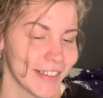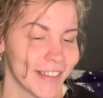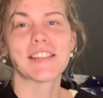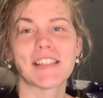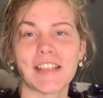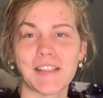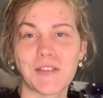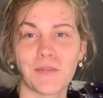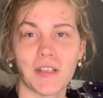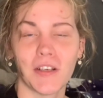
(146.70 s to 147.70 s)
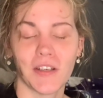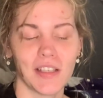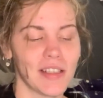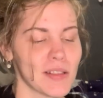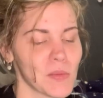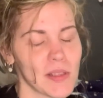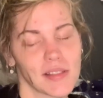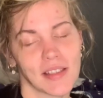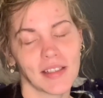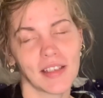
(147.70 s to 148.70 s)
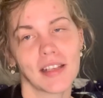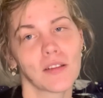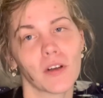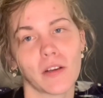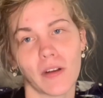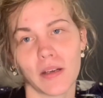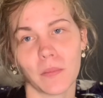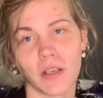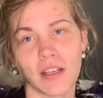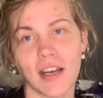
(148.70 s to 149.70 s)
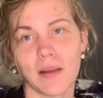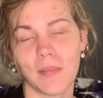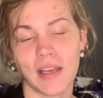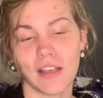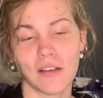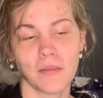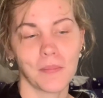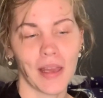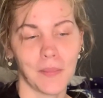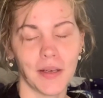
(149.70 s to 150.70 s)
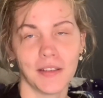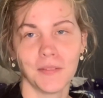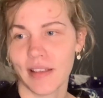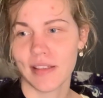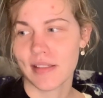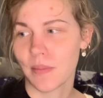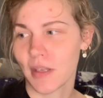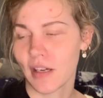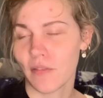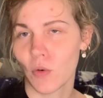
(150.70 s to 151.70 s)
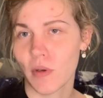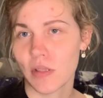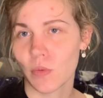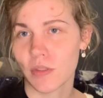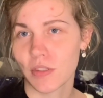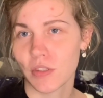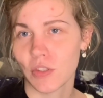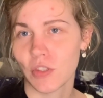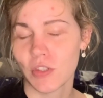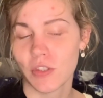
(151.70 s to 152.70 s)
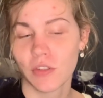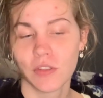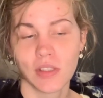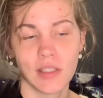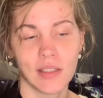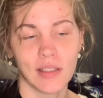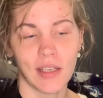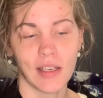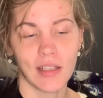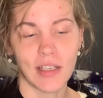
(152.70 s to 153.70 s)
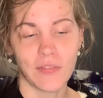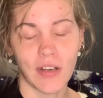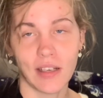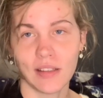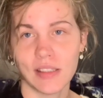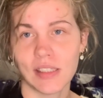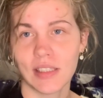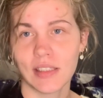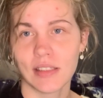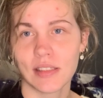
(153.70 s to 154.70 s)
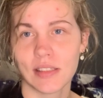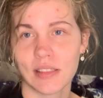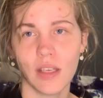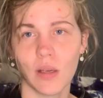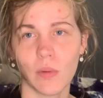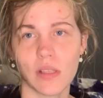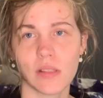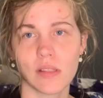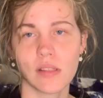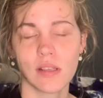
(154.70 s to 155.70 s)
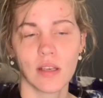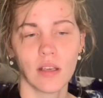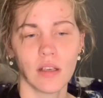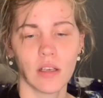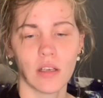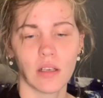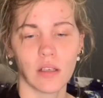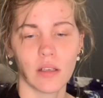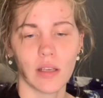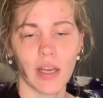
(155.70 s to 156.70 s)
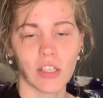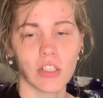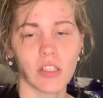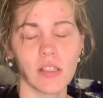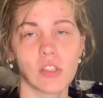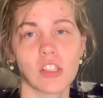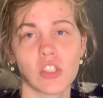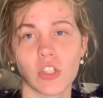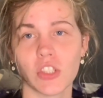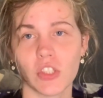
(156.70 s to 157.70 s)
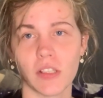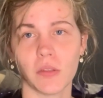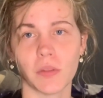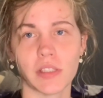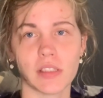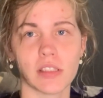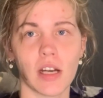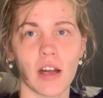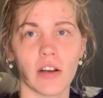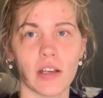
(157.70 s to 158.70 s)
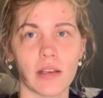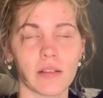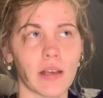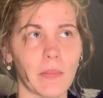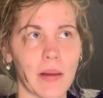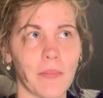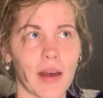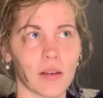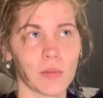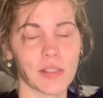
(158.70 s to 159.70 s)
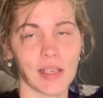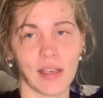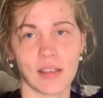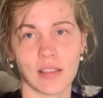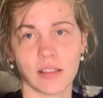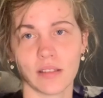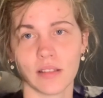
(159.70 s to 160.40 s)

Today's video is once again another very random one. I made paper. It is something I've always wanted to do, and I finally did it. It was actually so strenuous and tiring. My back was aching